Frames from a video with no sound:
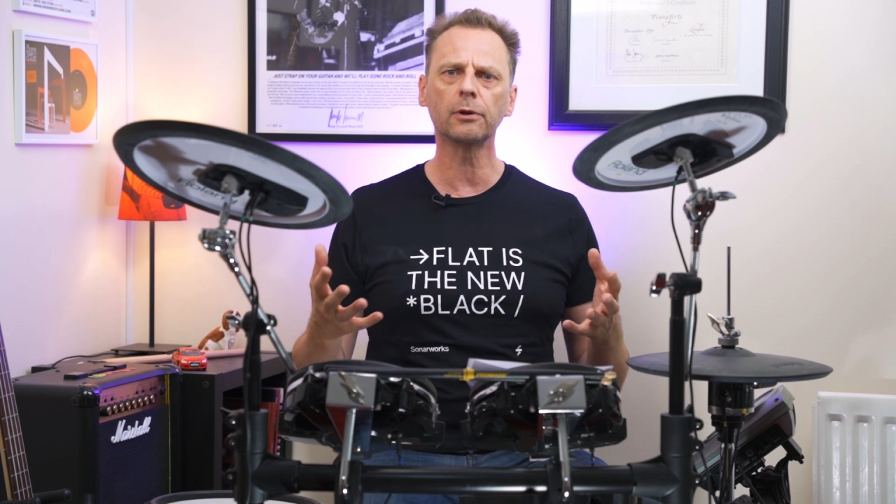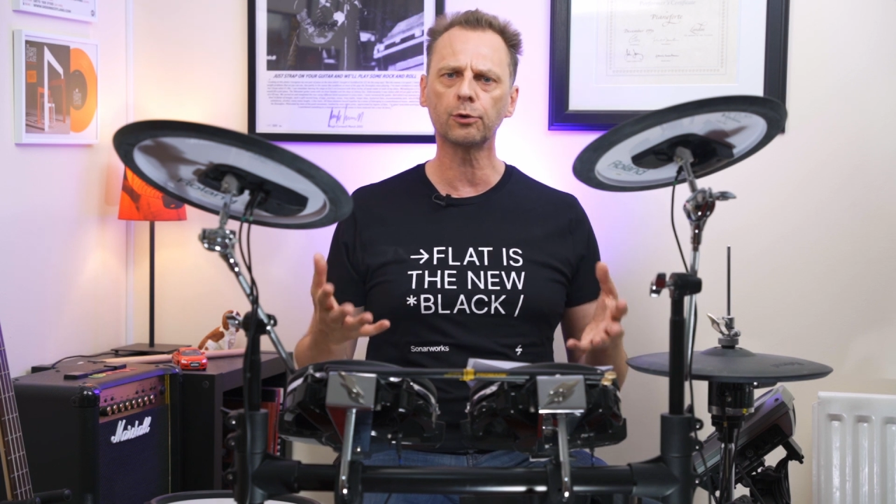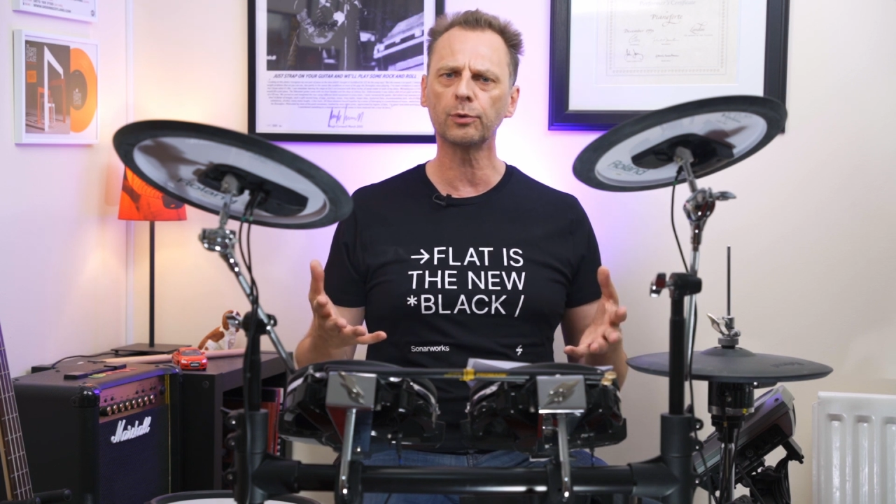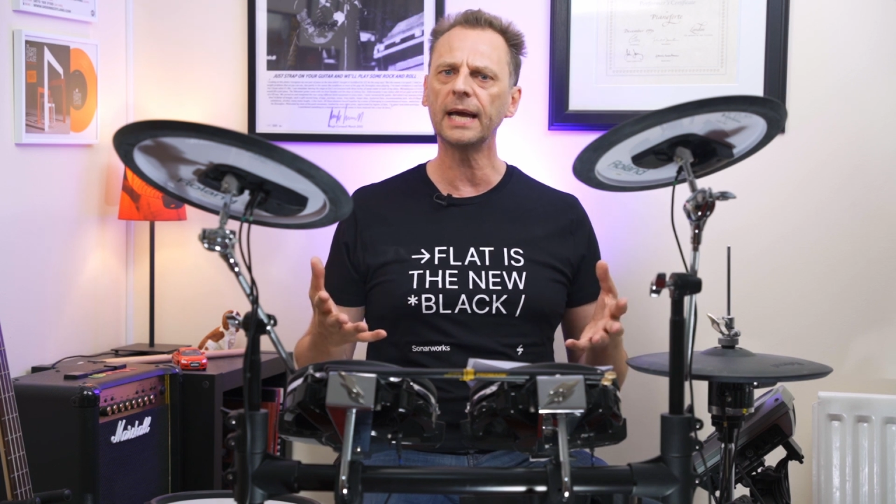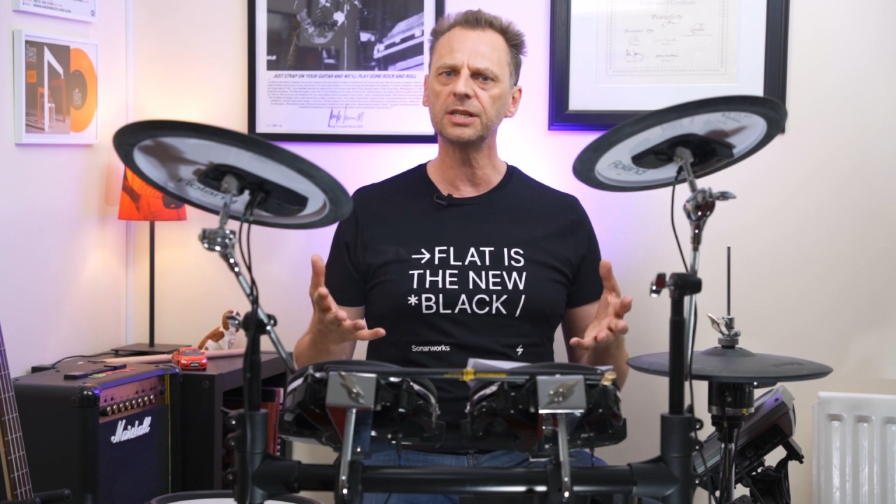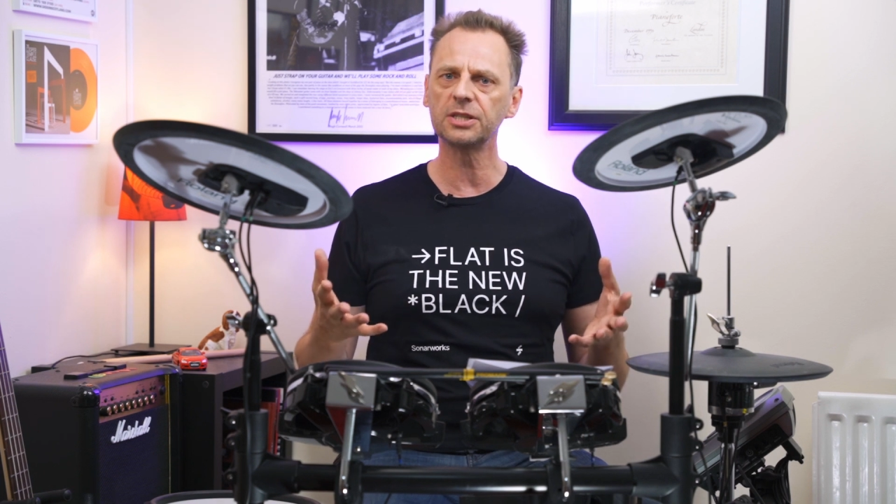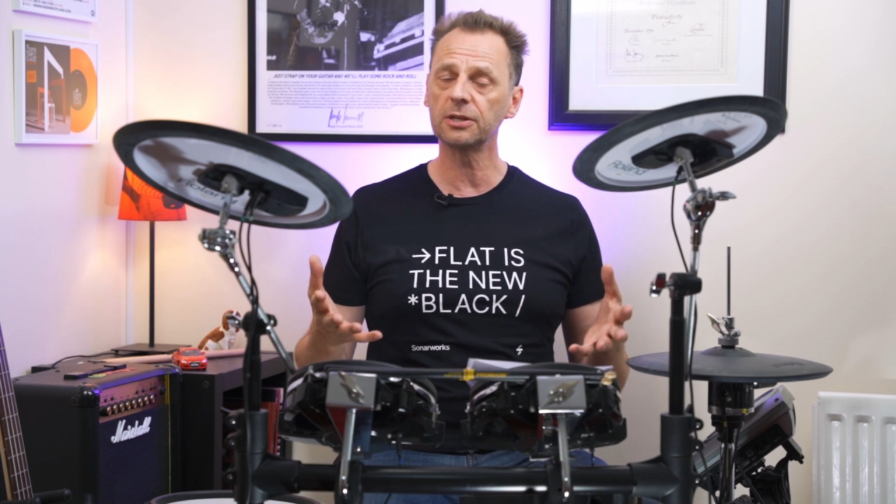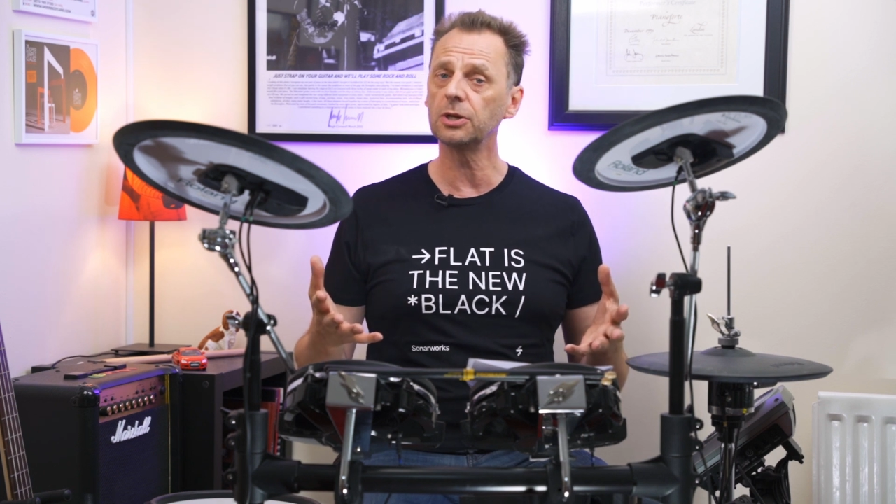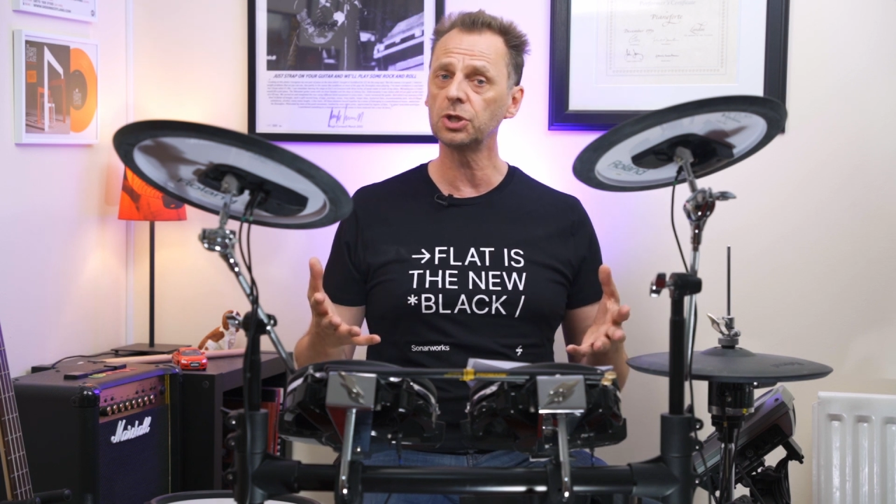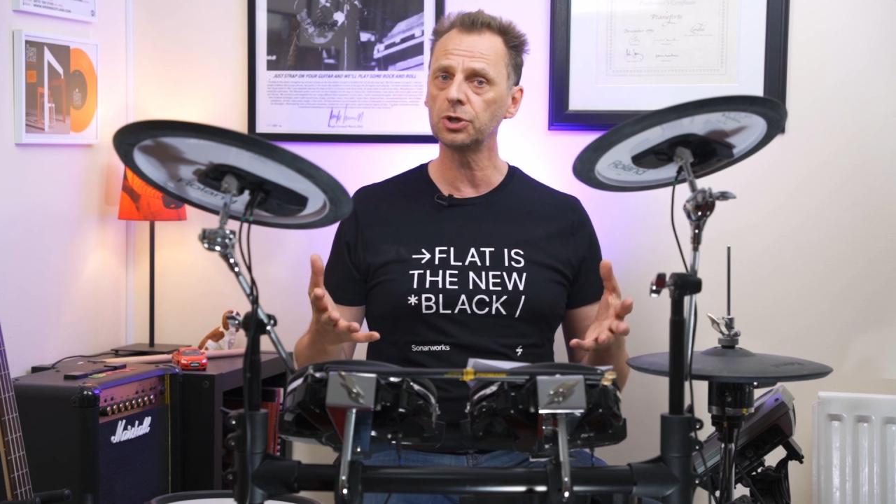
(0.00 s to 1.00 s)
grace
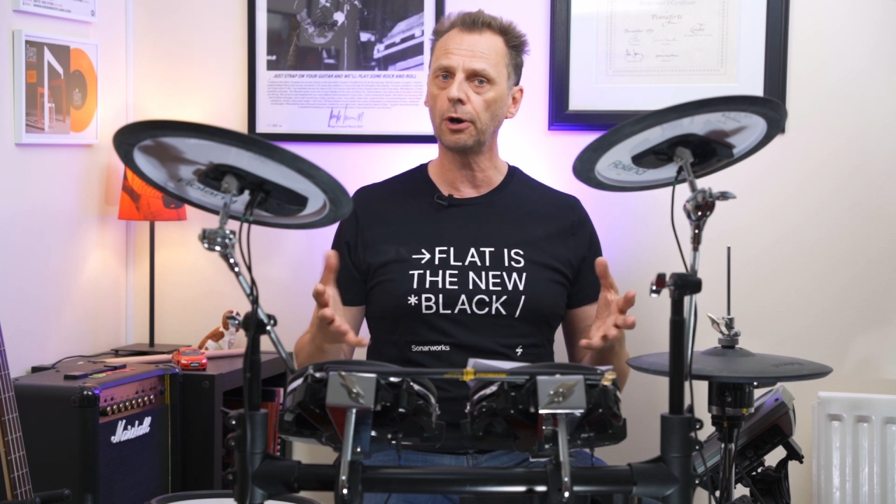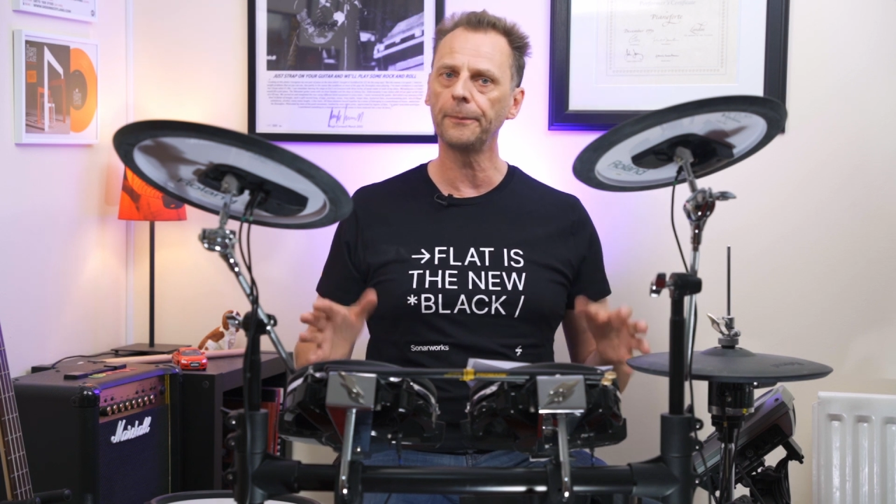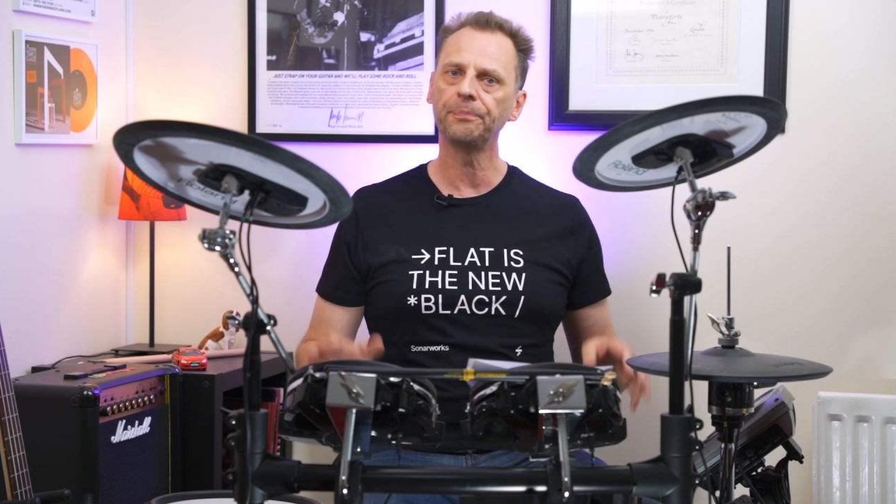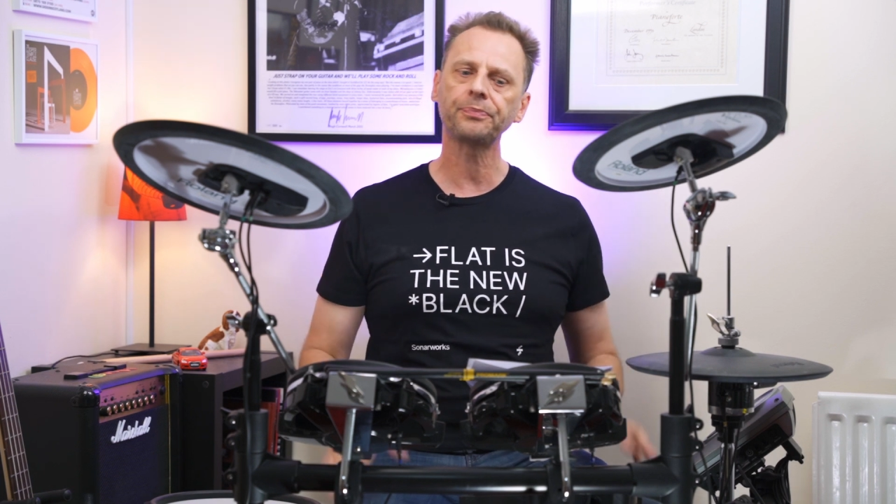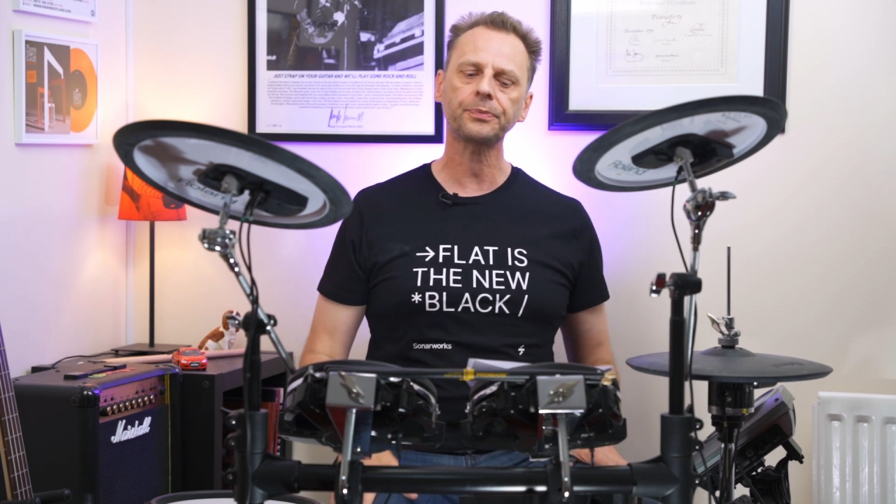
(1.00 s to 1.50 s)
to the shot.